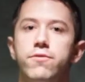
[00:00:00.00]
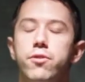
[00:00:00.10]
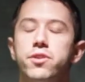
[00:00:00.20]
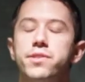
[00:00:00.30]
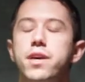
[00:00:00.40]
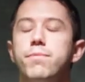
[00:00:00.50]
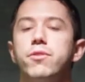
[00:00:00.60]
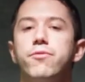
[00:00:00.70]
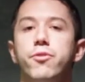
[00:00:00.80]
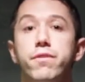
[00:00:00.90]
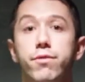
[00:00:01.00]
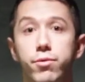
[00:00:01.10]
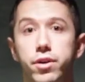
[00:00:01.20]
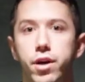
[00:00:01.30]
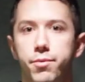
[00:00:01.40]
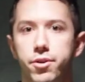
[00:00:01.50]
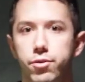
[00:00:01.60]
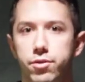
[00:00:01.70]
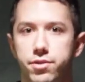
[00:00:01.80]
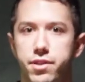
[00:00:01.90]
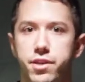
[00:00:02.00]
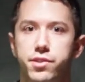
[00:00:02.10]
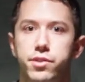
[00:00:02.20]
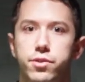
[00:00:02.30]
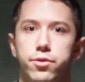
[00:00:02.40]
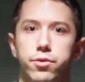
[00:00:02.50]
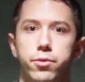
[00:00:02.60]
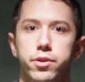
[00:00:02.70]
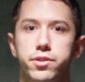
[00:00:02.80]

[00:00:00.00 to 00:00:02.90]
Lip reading: For example, if we have 3 cubby holes, that's 2